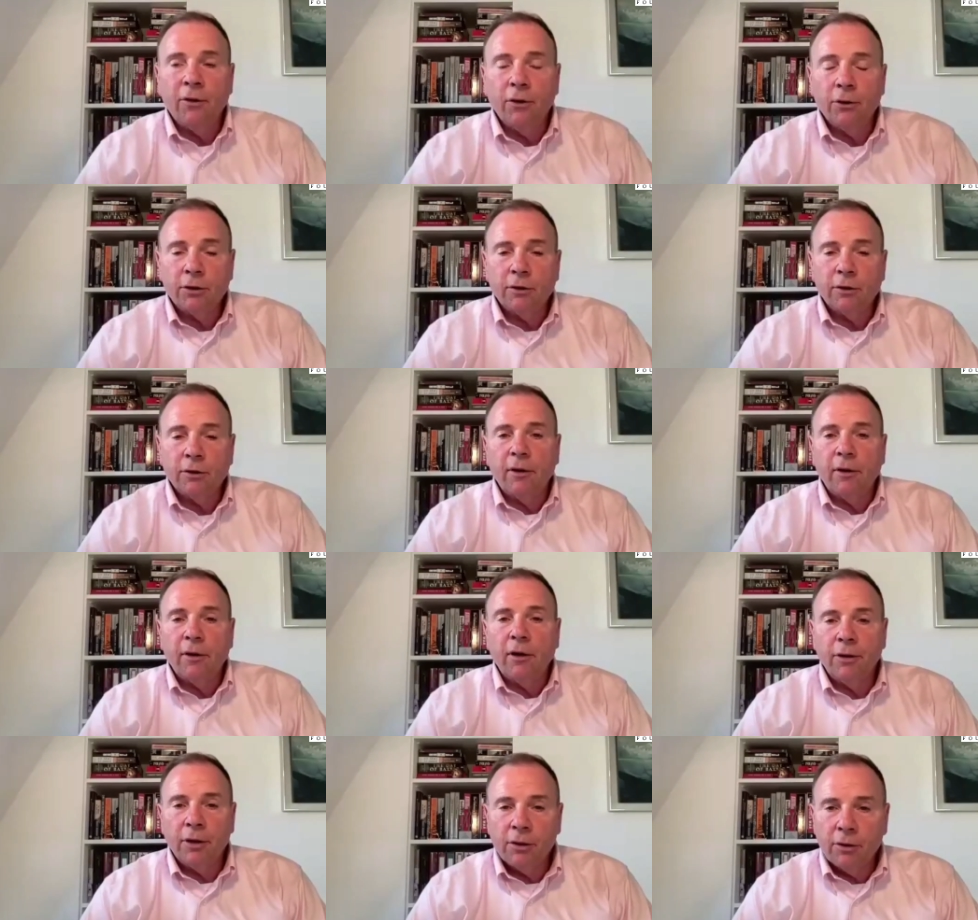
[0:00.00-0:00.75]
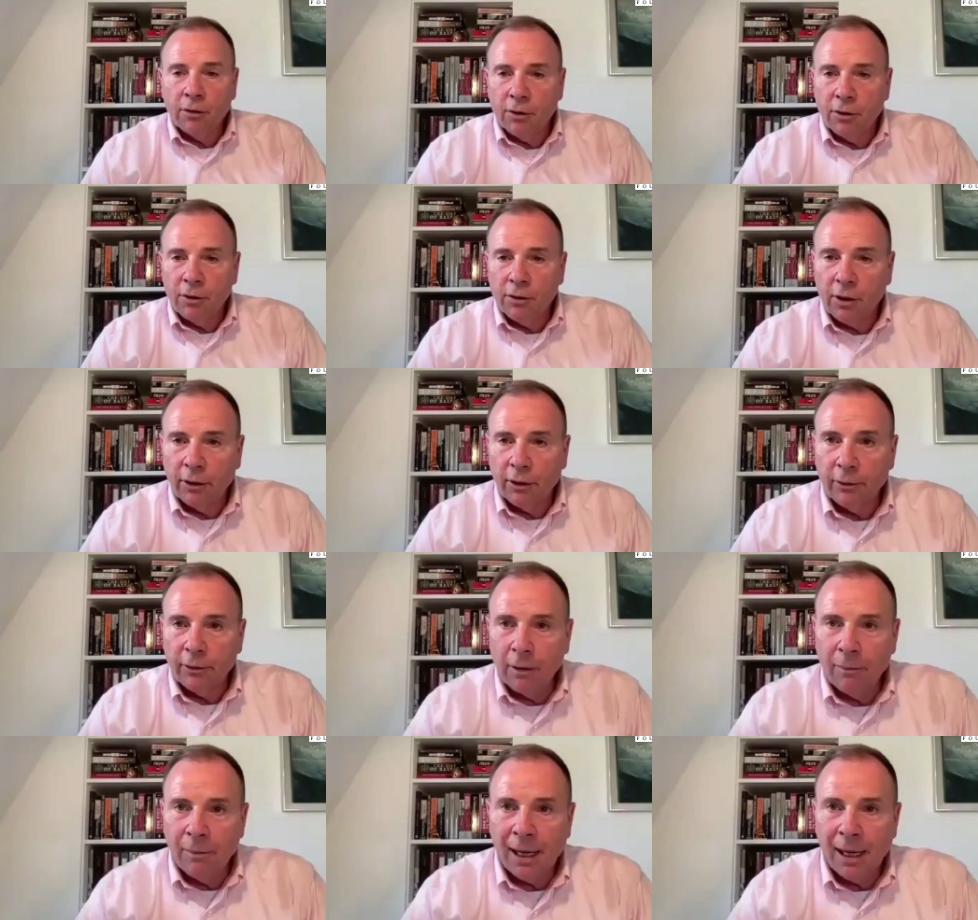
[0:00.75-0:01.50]
First of all, this is
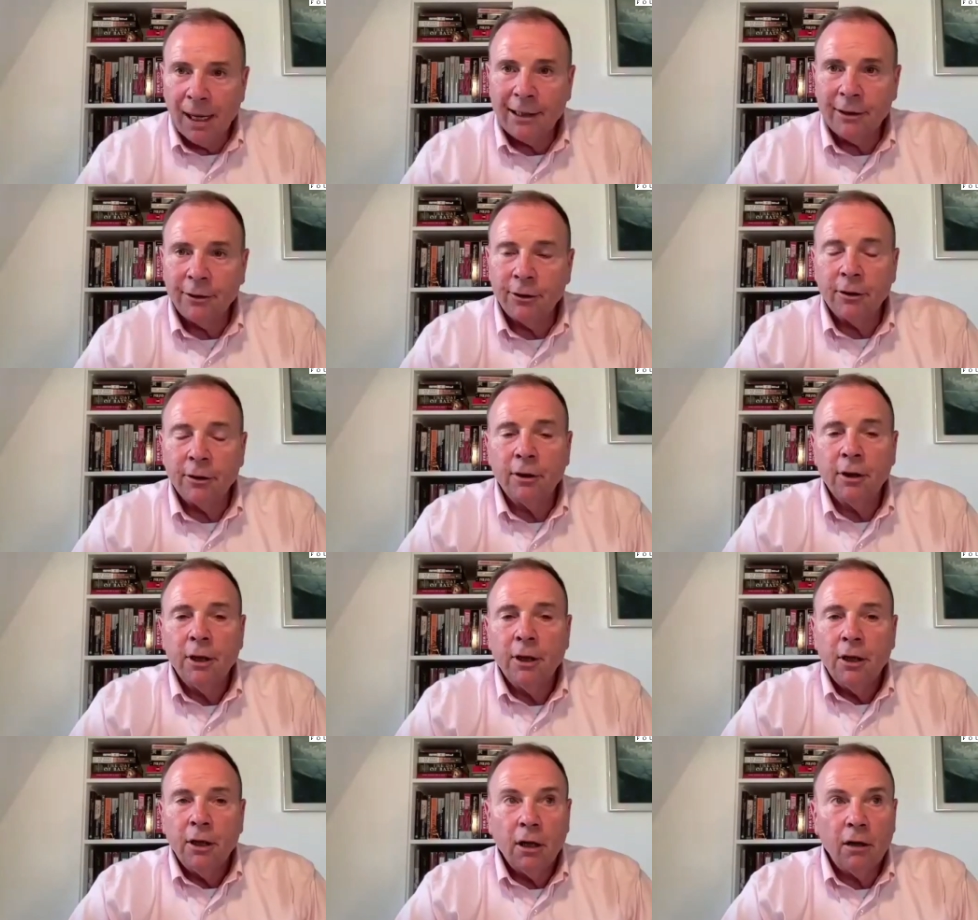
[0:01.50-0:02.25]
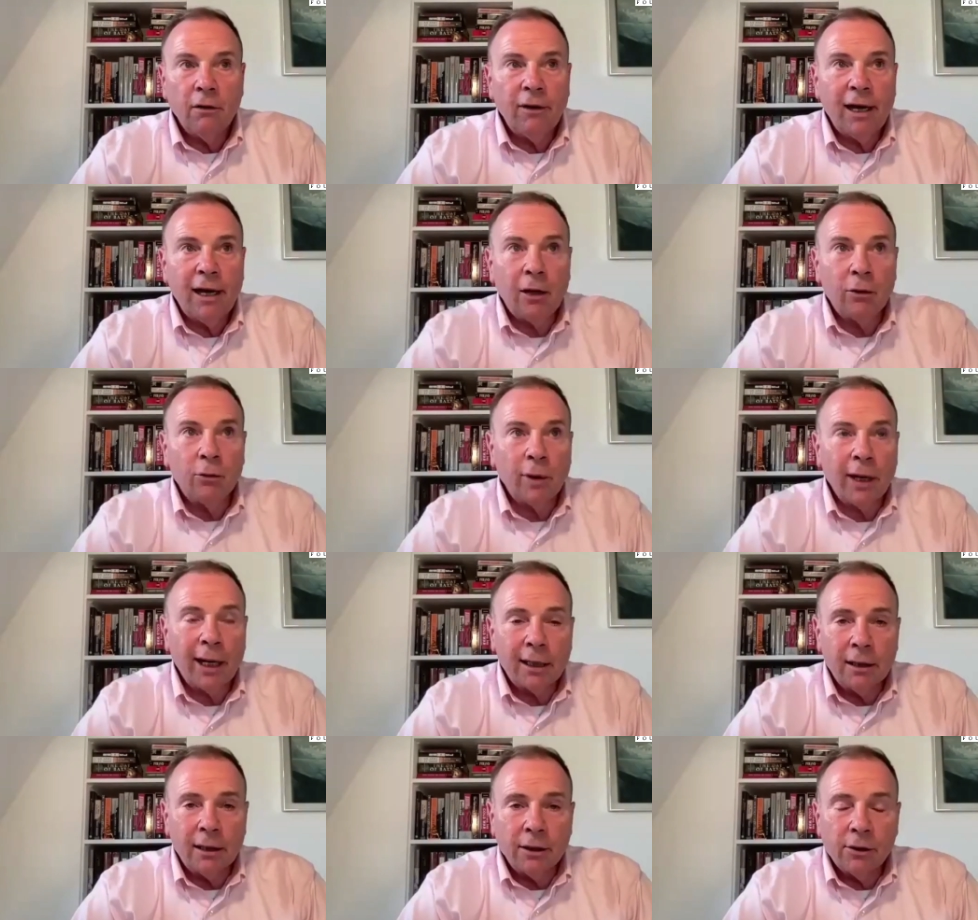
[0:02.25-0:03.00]
a reminder of how
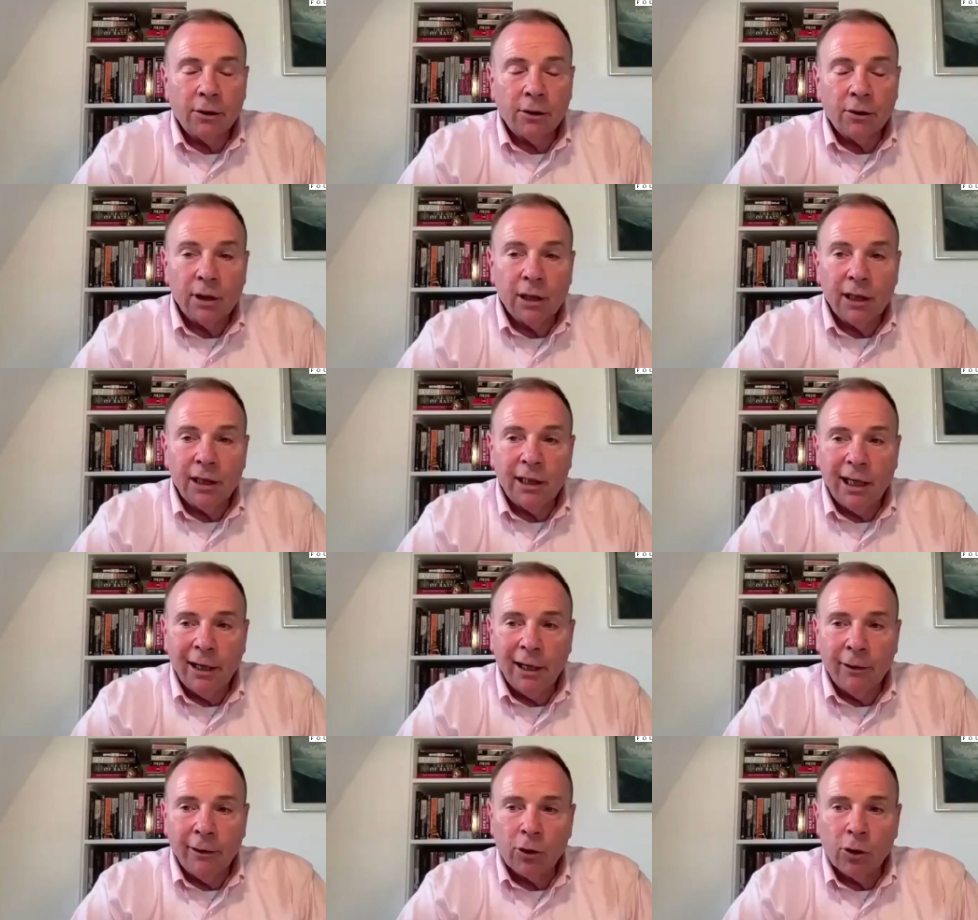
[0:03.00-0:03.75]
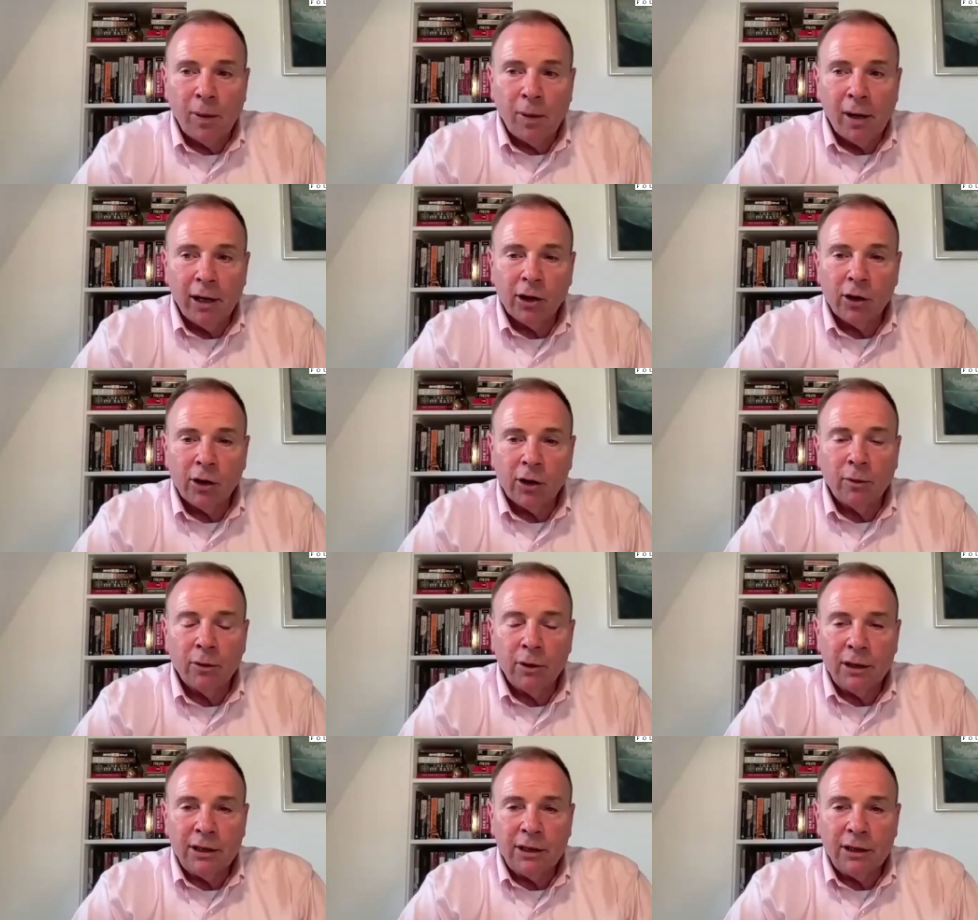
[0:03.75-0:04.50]
reckless and
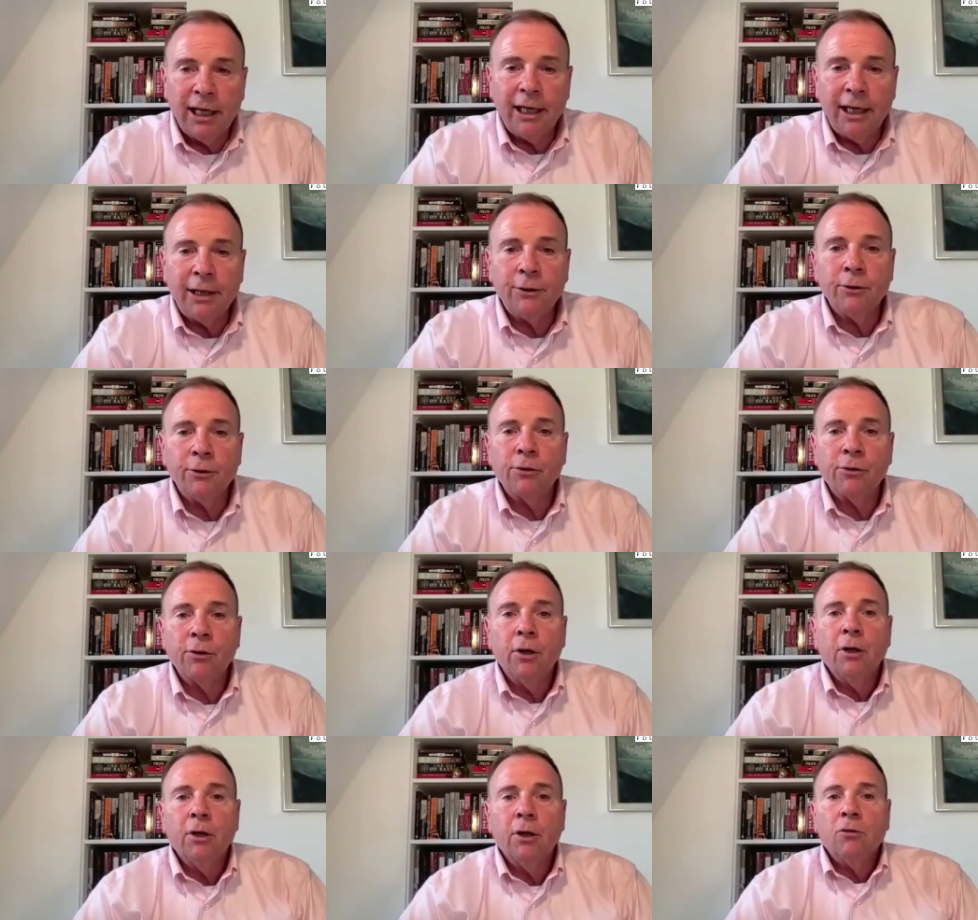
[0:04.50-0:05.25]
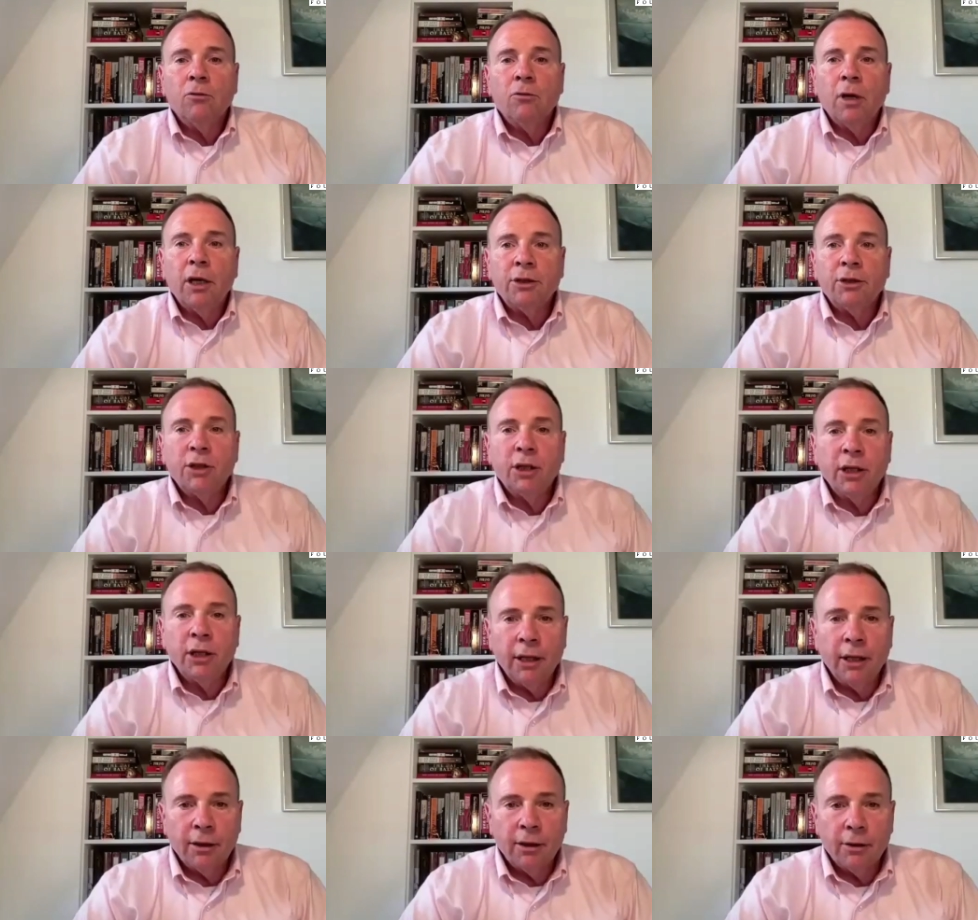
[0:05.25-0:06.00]
irresponsible and dangerous
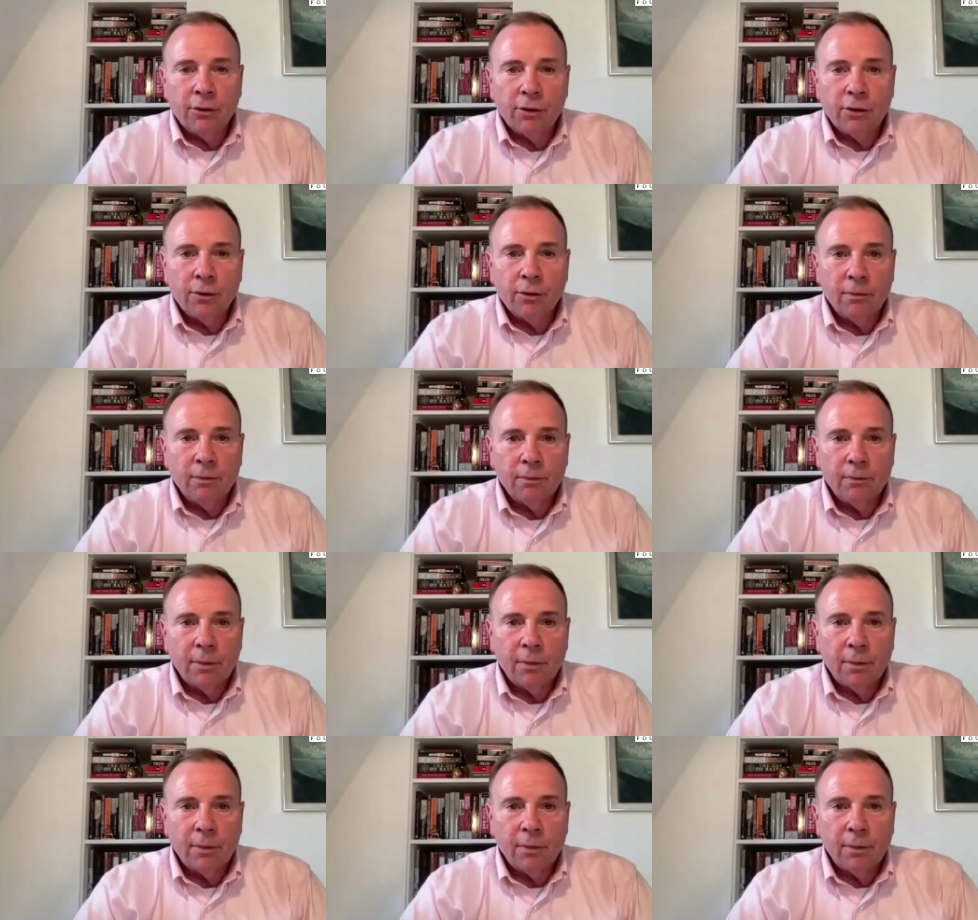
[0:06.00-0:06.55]
Russia is